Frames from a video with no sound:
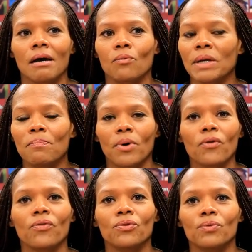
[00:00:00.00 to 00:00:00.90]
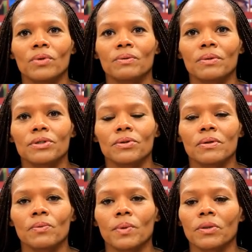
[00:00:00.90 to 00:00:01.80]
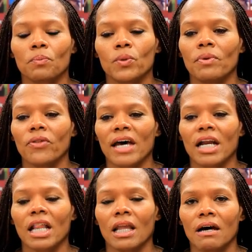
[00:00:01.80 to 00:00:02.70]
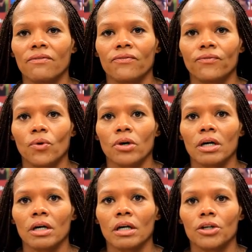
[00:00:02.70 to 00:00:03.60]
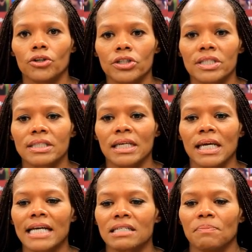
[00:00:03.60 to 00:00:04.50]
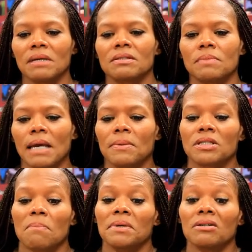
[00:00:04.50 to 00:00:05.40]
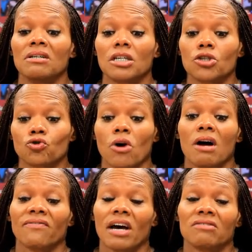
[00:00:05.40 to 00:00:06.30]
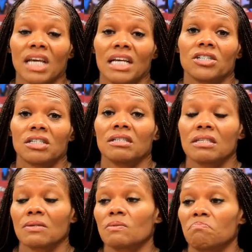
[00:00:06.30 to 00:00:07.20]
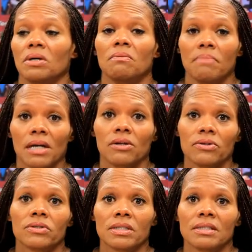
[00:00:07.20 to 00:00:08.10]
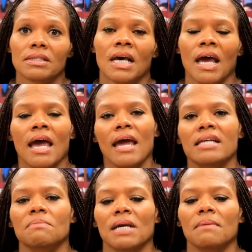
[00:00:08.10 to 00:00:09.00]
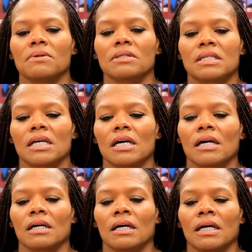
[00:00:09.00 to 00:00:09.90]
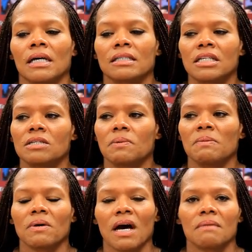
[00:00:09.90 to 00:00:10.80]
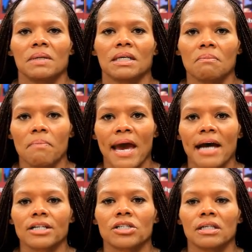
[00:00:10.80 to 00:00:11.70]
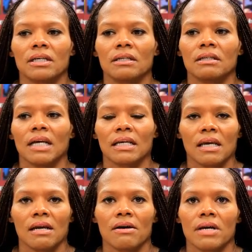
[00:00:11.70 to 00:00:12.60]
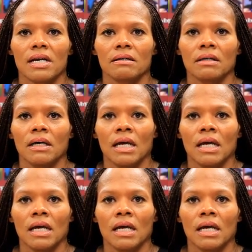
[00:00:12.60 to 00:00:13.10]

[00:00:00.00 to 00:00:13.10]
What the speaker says: we both knew what we were doing. We both had a love for nursing, and to be able to build a strong foundation. This was built by nurses, and to be able to teach people how to be compassionate and caring,